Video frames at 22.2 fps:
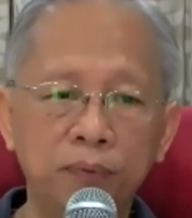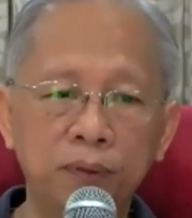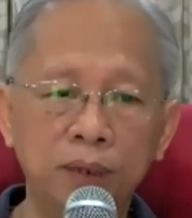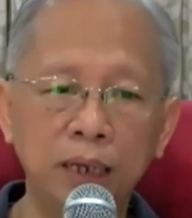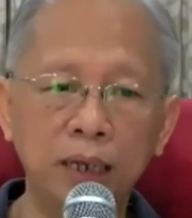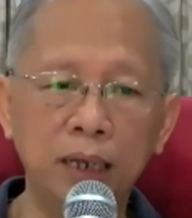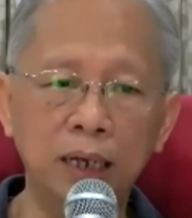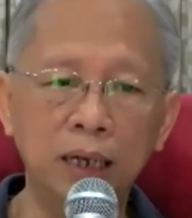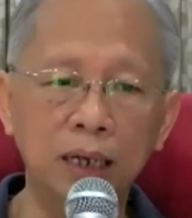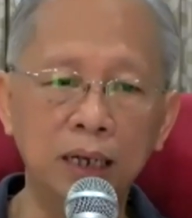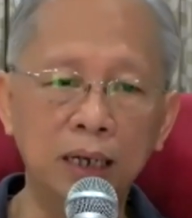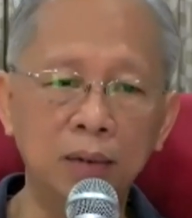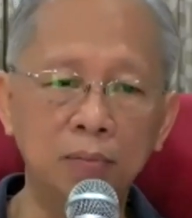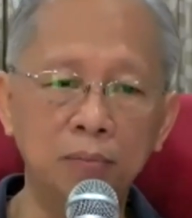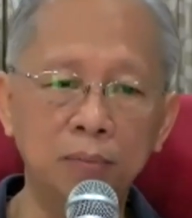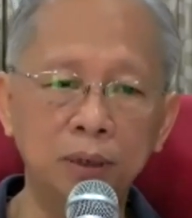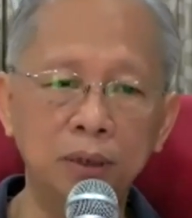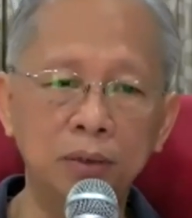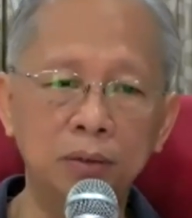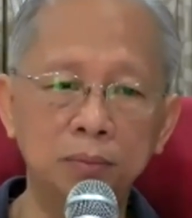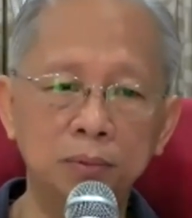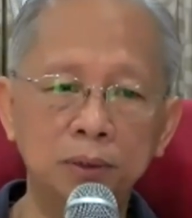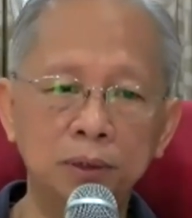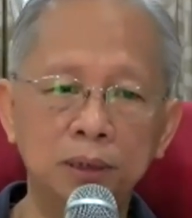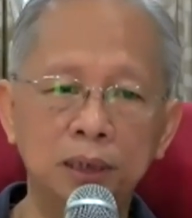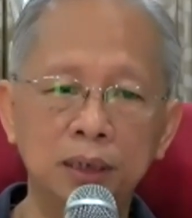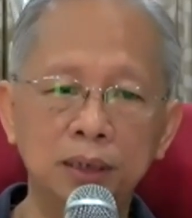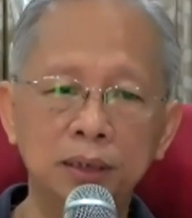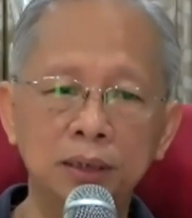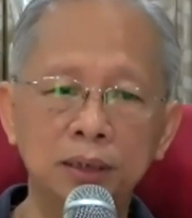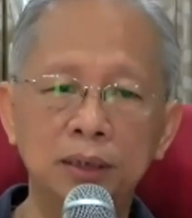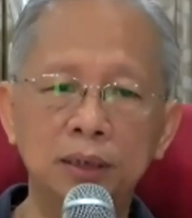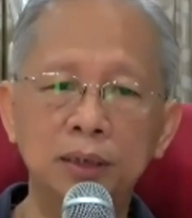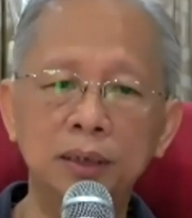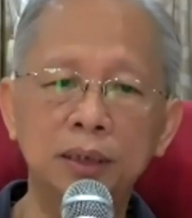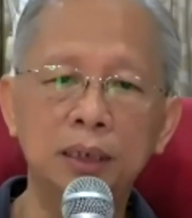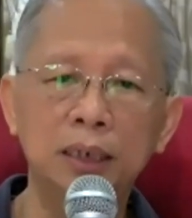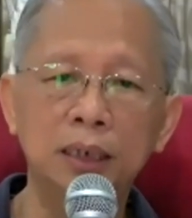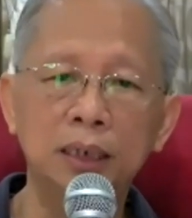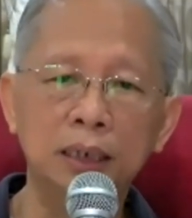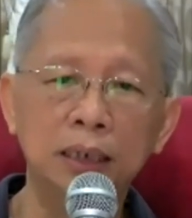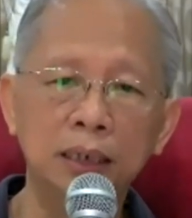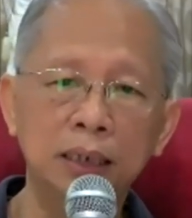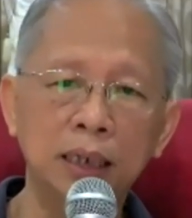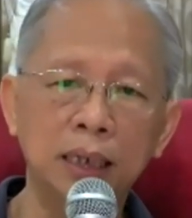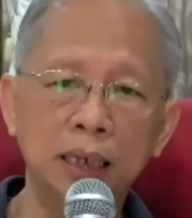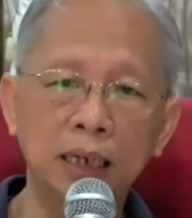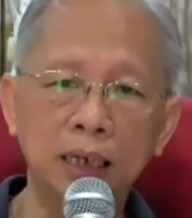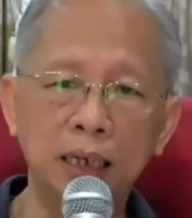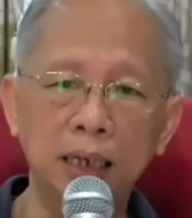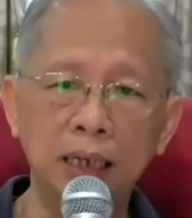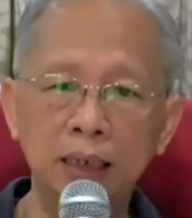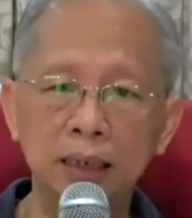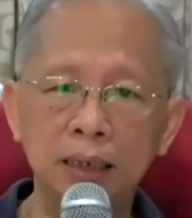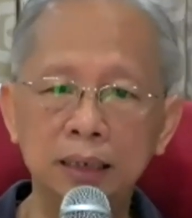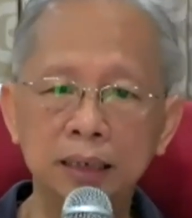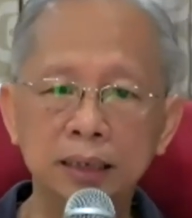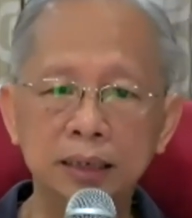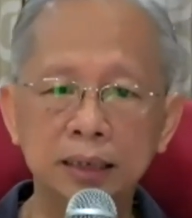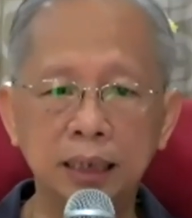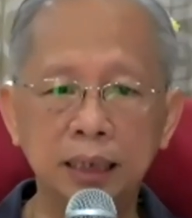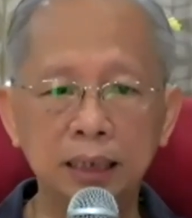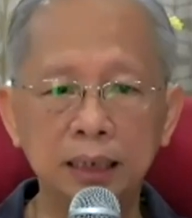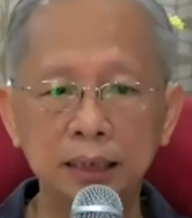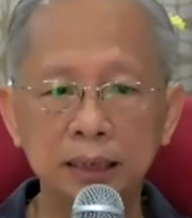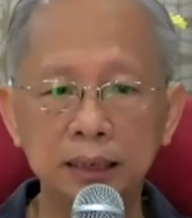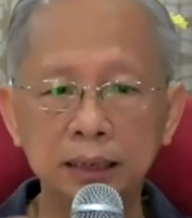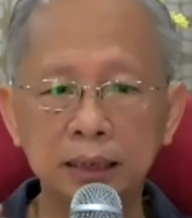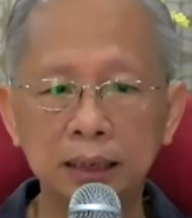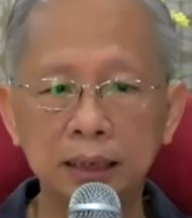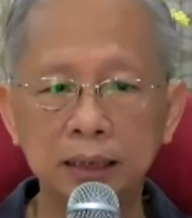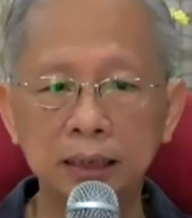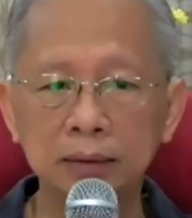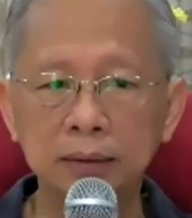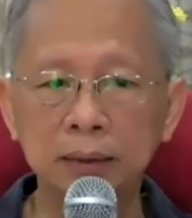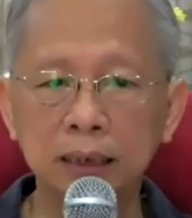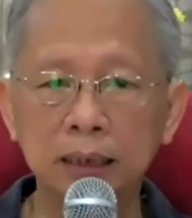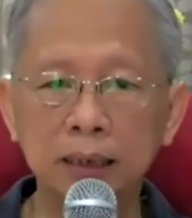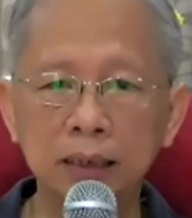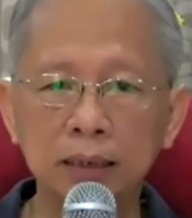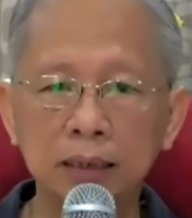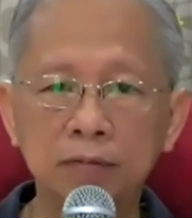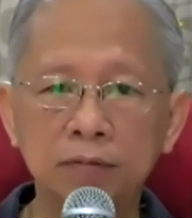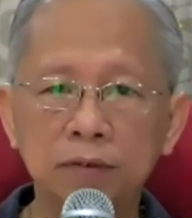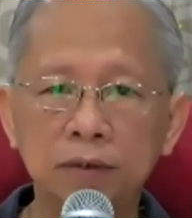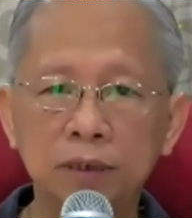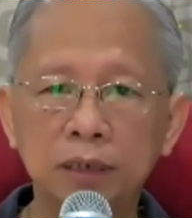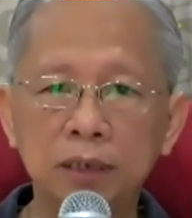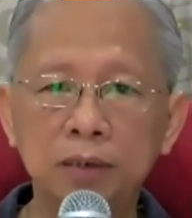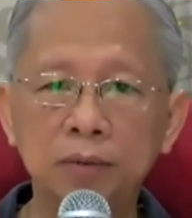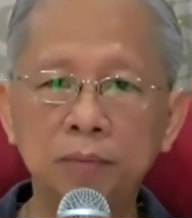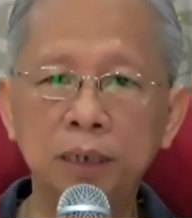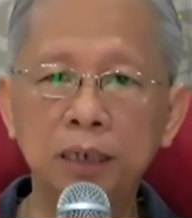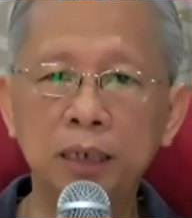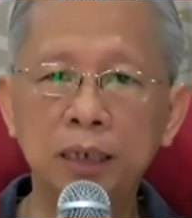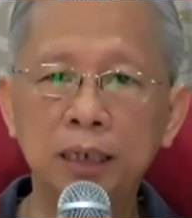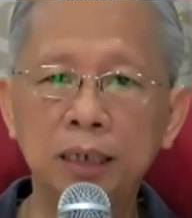There are coming obstruction, there are understanding that you can develop.